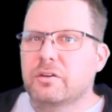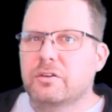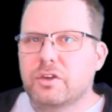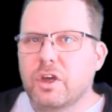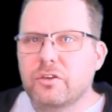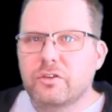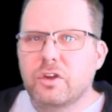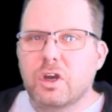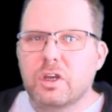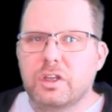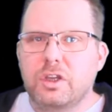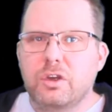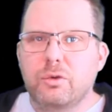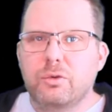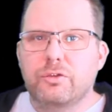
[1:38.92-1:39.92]
does
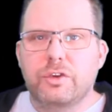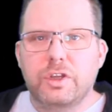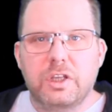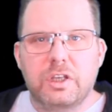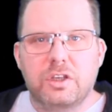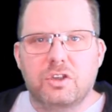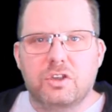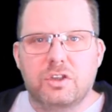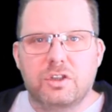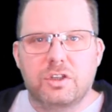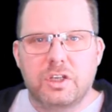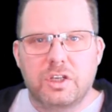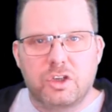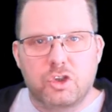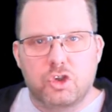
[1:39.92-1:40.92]
not use the
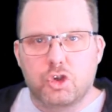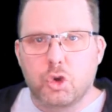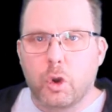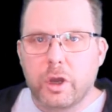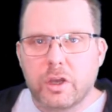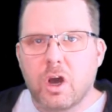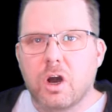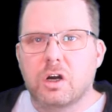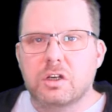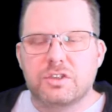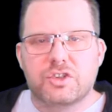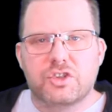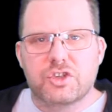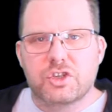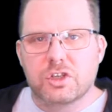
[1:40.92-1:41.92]
Joy-Con
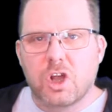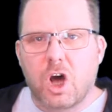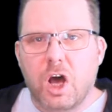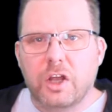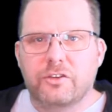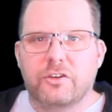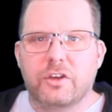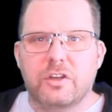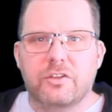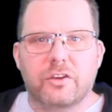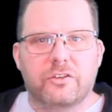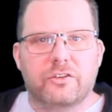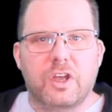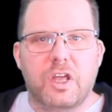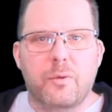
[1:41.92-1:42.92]
slots in the
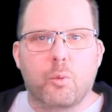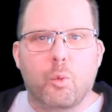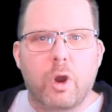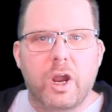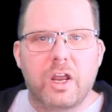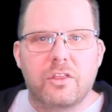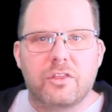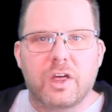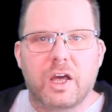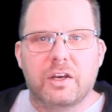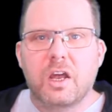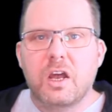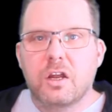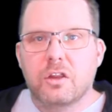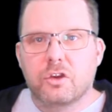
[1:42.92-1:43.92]
same way that
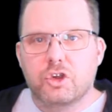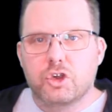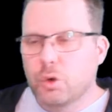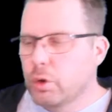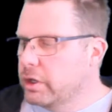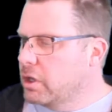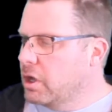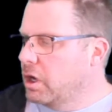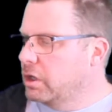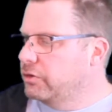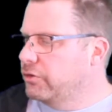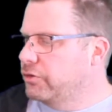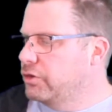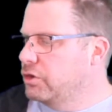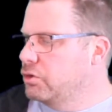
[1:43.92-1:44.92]
the
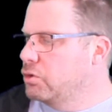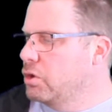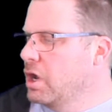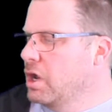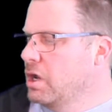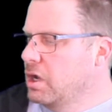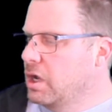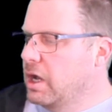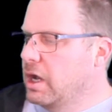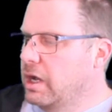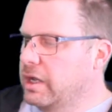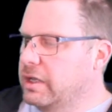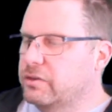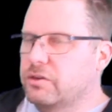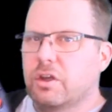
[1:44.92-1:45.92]
Joy-Cons do.
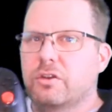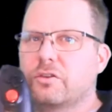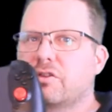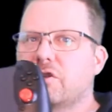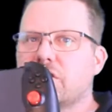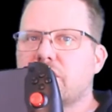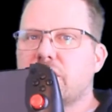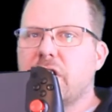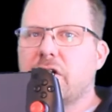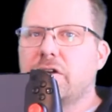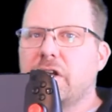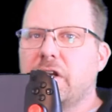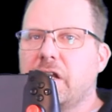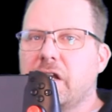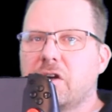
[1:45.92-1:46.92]
It does just
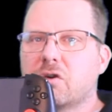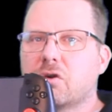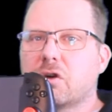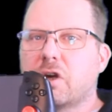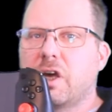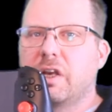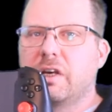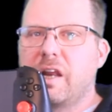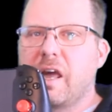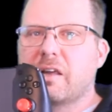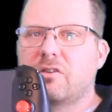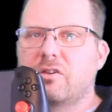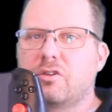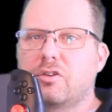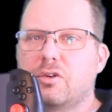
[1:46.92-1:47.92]
down in here
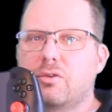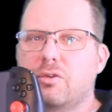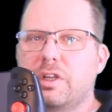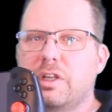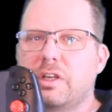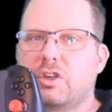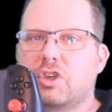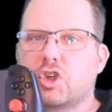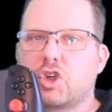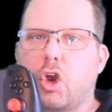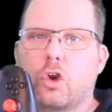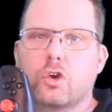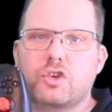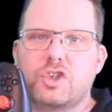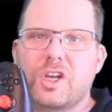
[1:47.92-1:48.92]
connect to the
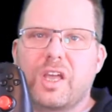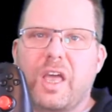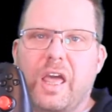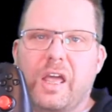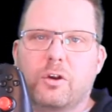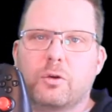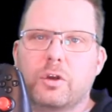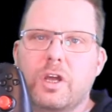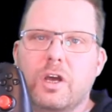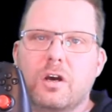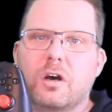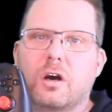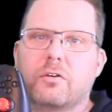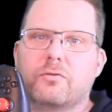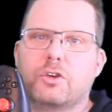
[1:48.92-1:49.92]
charging area
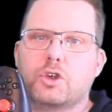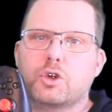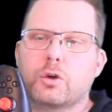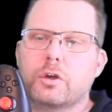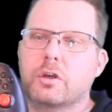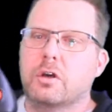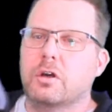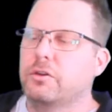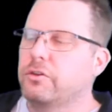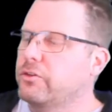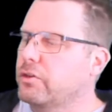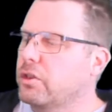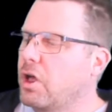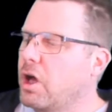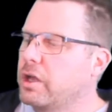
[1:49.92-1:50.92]
of the Joy-Con
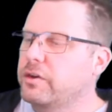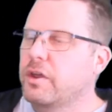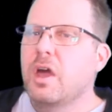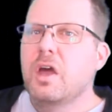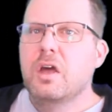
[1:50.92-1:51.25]
slot,